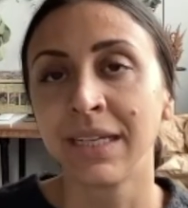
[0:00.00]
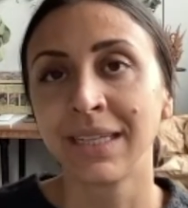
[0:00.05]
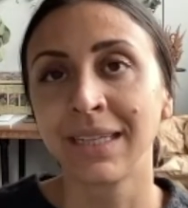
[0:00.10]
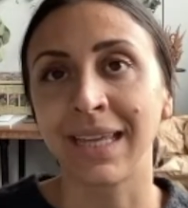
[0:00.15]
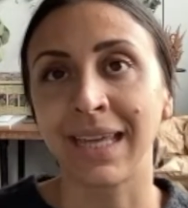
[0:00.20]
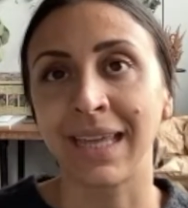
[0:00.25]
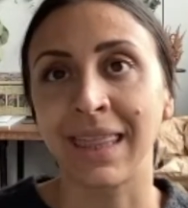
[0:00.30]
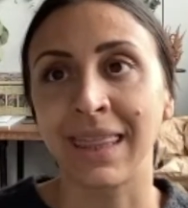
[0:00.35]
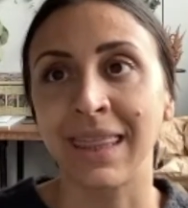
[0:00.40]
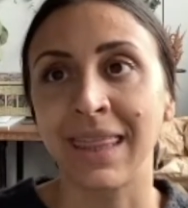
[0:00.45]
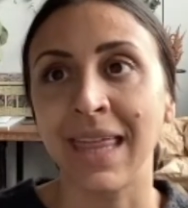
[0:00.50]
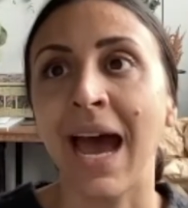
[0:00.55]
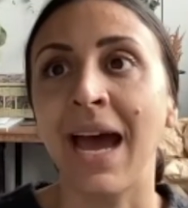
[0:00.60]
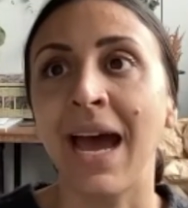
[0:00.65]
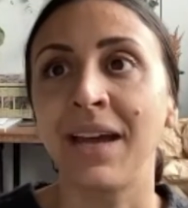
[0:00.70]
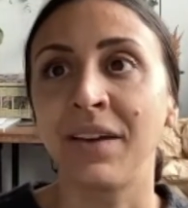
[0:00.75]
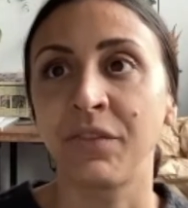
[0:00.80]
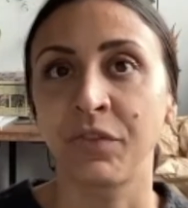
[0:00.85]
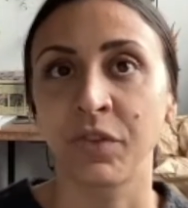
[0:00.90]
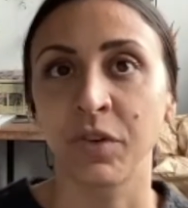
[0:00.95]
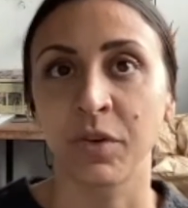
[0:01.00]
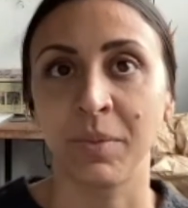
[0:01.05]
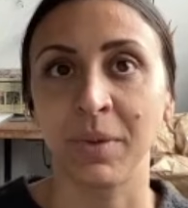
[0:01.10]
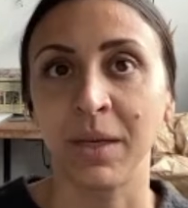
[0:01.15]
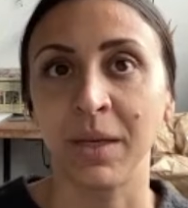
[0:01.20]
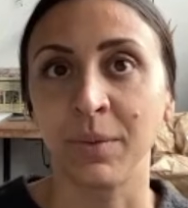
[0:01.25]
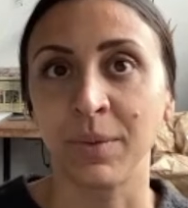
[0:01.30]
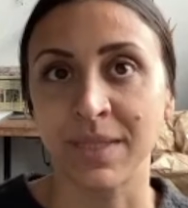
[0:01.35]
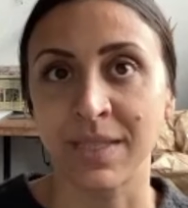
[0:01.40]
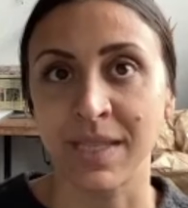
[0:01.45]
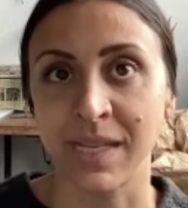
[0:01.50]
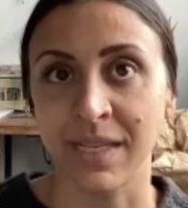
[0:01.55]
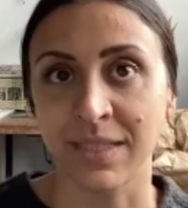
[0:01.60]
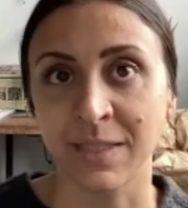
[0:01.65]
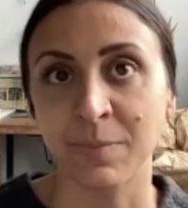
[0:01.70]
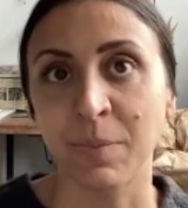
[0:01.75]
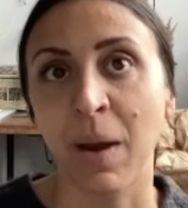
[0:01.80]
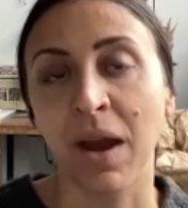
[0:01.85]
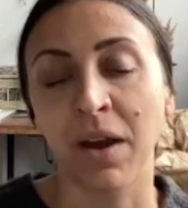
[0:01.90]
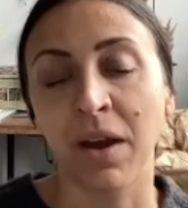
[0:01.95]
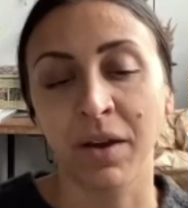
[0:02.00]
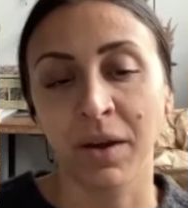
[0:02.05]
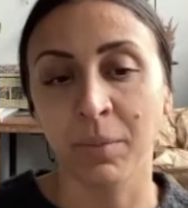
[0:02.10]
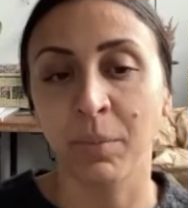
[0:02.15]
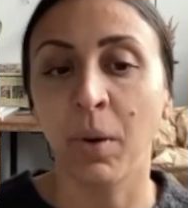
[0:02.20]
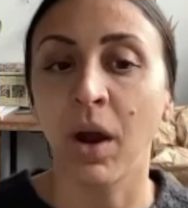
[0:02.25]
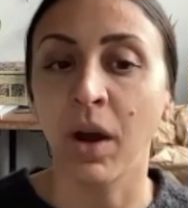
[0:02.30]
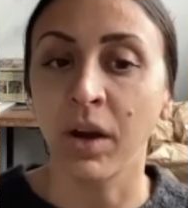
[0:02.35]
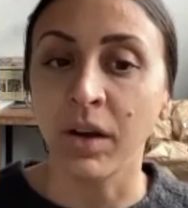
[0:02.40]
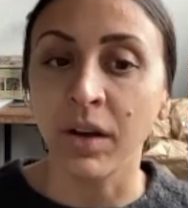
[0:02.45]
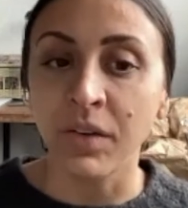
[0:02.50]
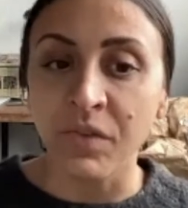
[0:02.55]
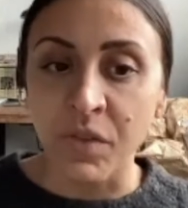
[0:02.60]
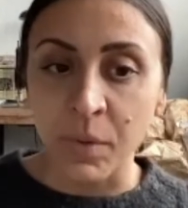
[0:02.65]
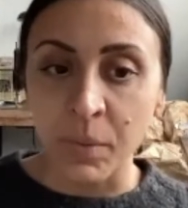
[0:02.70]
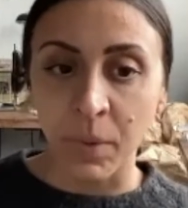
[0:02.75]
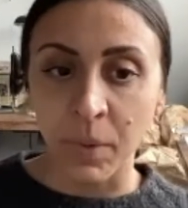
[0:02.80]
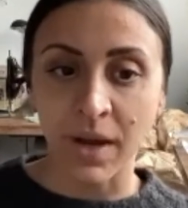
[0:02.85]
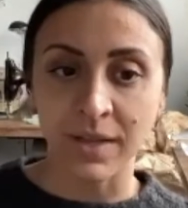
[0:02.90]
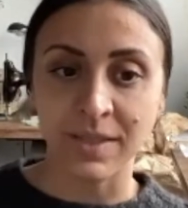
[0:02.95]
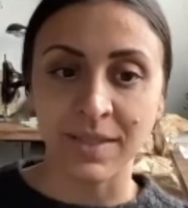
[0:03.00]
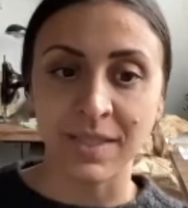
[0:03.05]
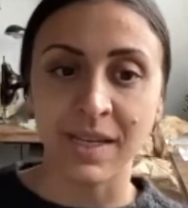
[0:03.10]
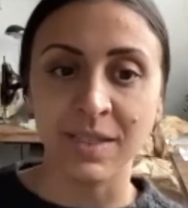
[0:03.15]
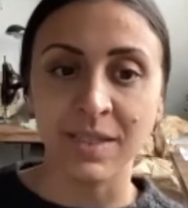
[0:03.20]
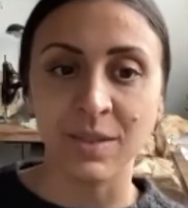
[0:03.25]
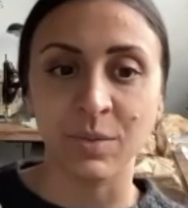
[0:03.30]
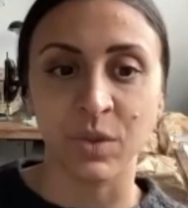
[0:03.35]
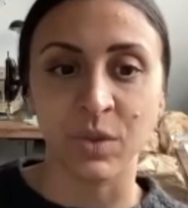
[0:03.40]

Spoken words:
like that for me was the inspiring part of the process,